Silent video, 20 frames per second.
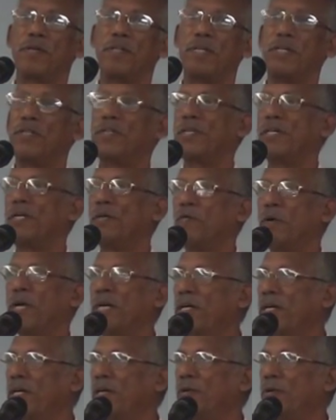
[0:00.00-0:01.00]
They say,
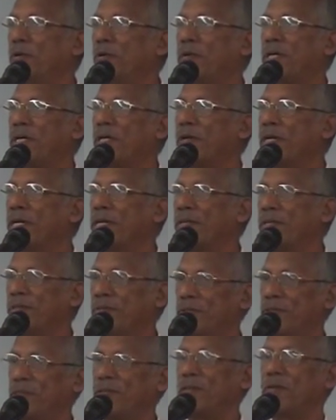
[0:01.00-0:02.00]
why did you create
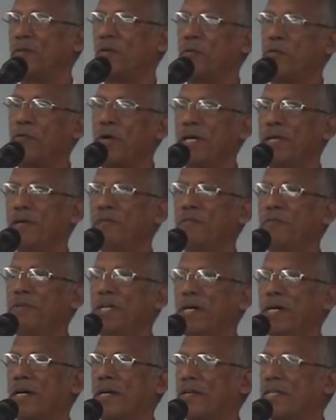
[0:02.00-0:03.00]
us? Why
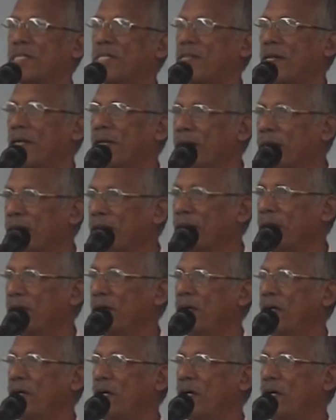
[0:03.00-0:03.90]
we are struggling?